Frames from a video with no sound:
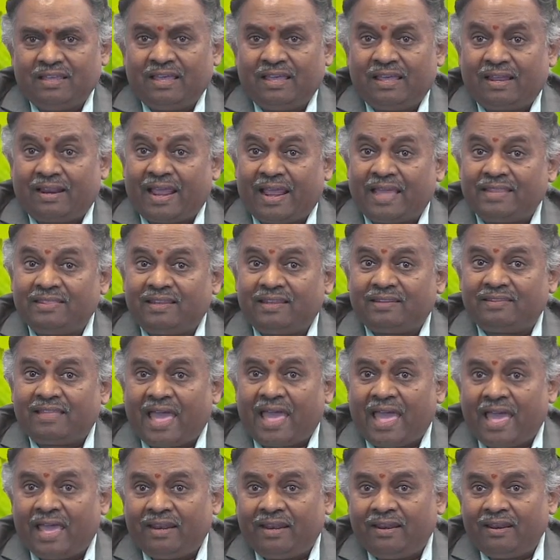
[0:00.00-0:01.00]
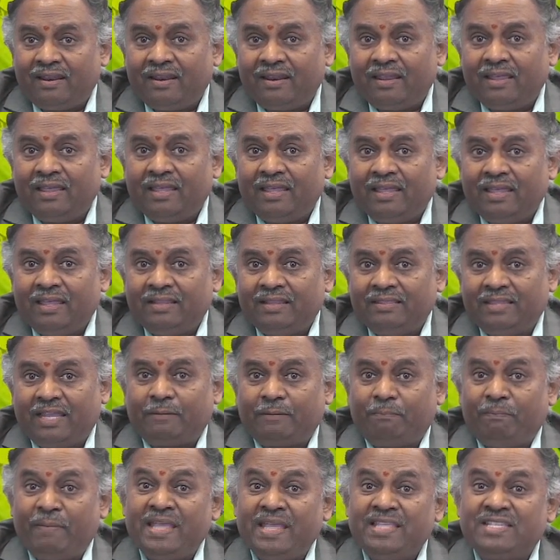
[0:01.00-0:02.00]
rather than
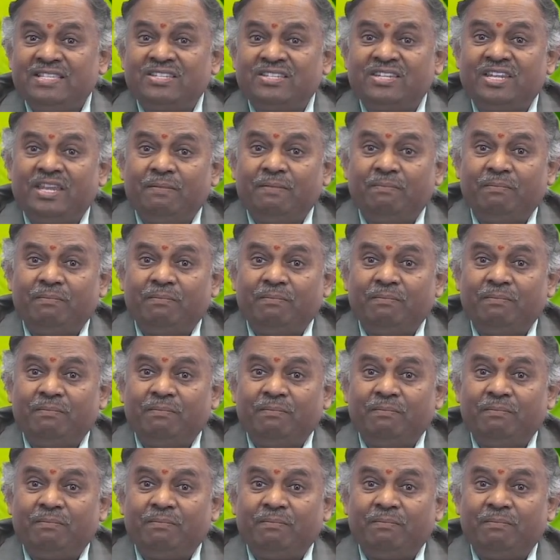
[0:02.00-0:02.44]
that mainstream